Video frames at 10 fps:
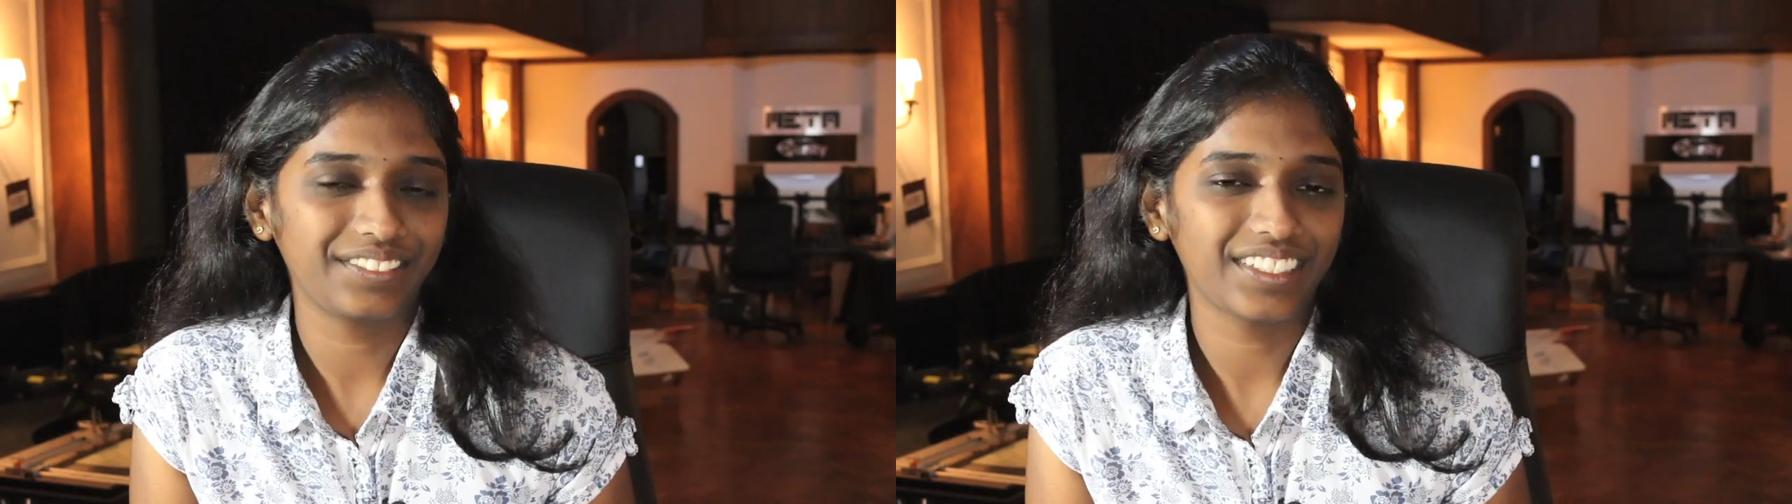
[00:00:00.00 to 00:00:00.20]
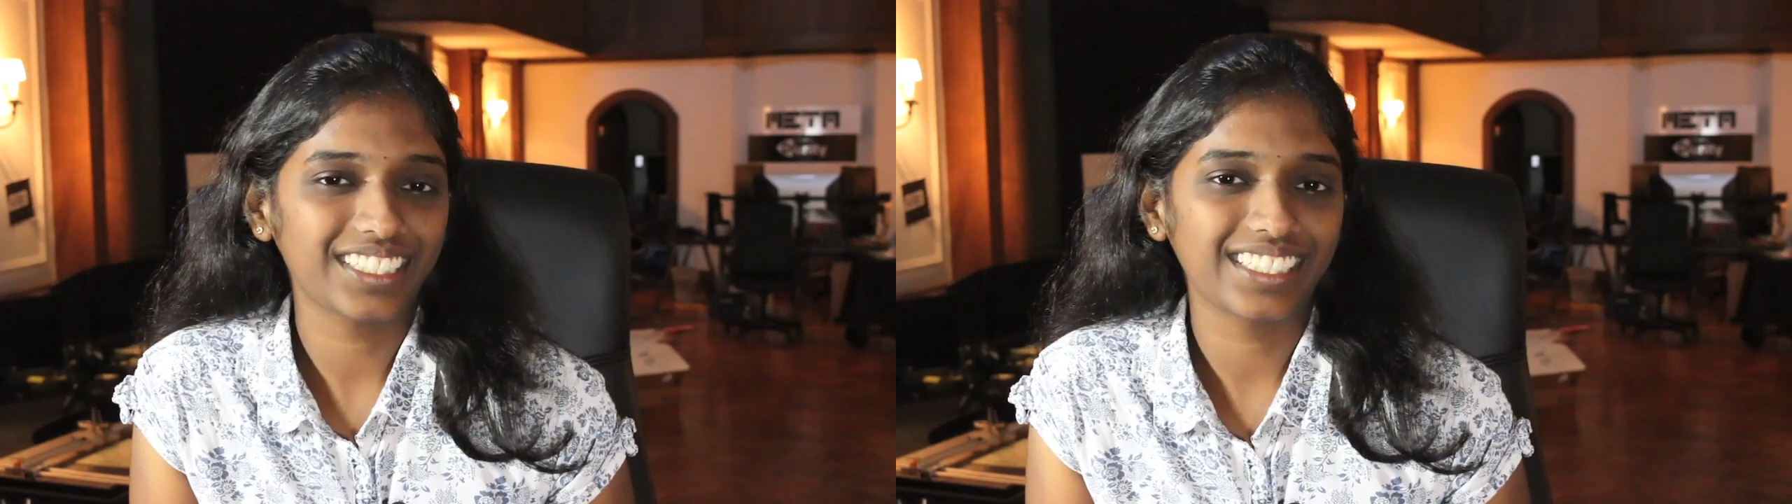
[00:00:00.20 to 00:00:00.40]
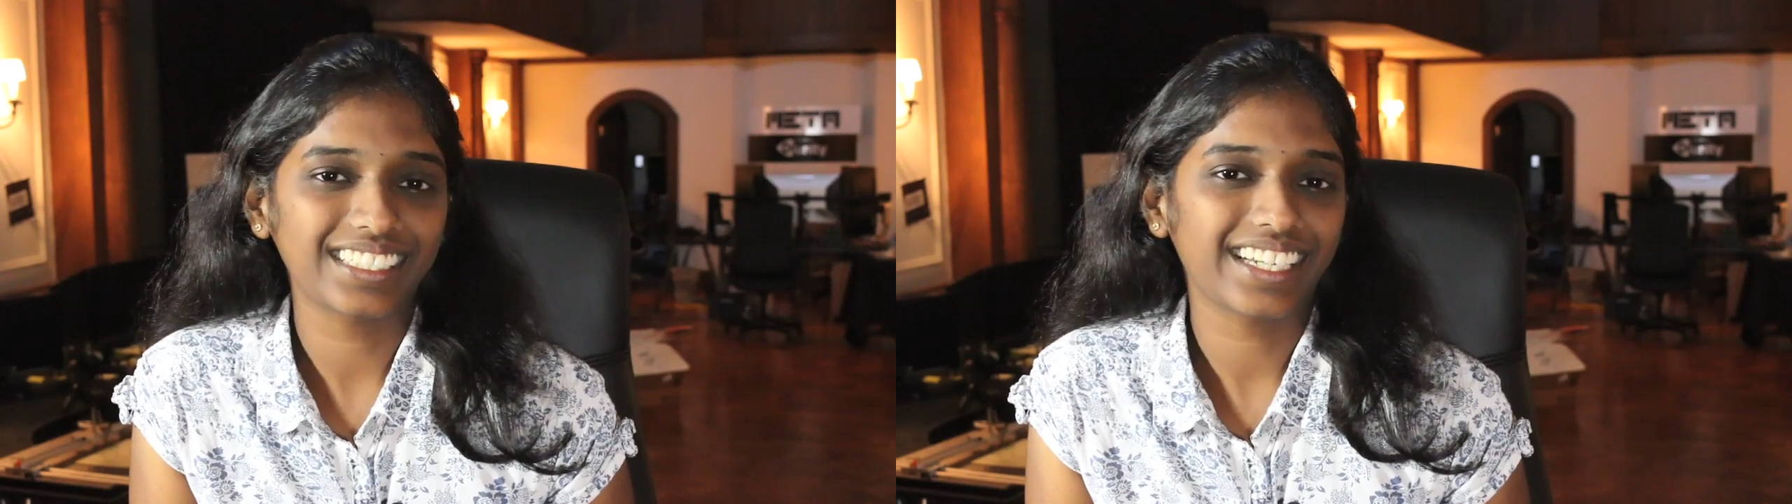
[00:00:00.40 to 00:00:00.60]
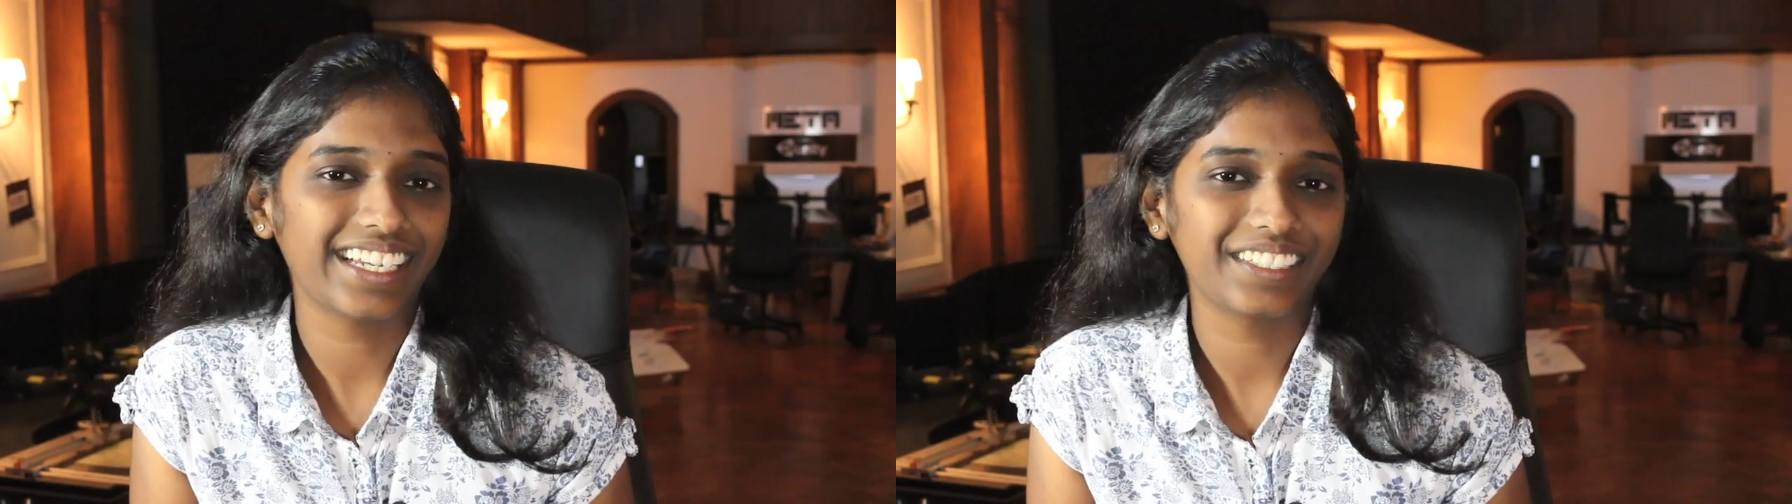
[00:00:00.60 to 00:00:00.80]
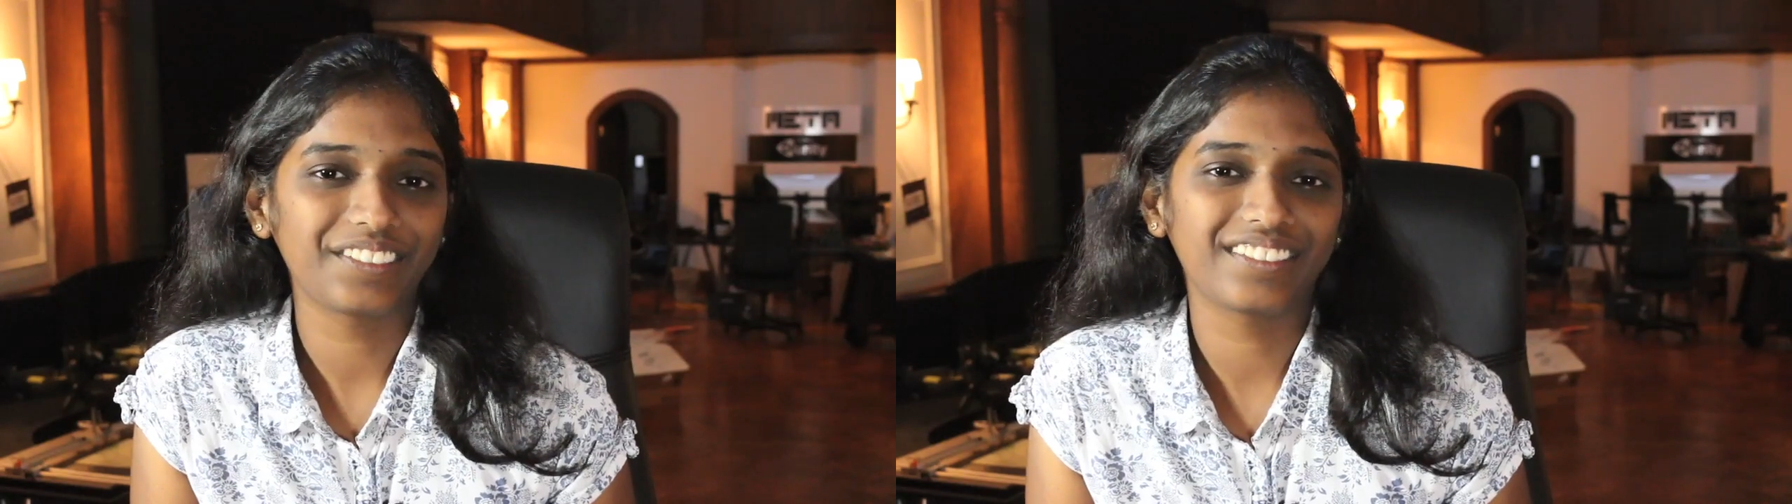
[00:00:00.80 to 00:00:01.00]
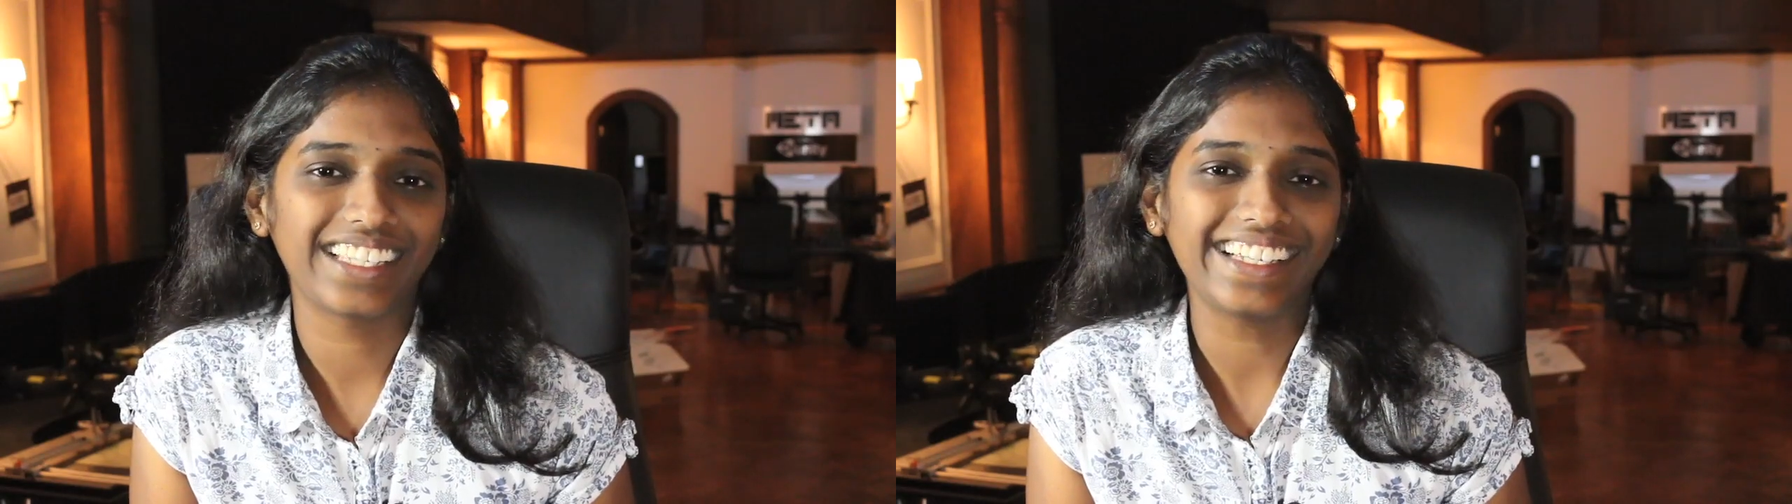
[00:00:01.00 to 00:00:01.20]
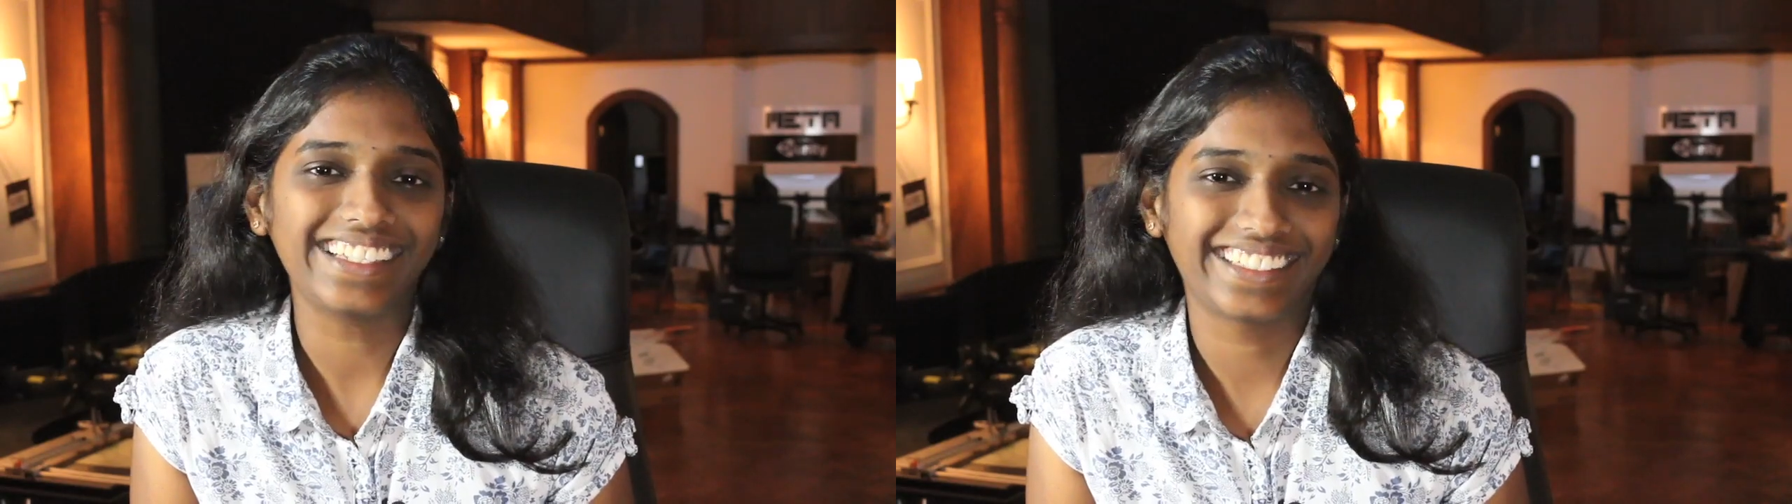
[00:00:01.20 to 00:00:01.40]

fiction kind of thing?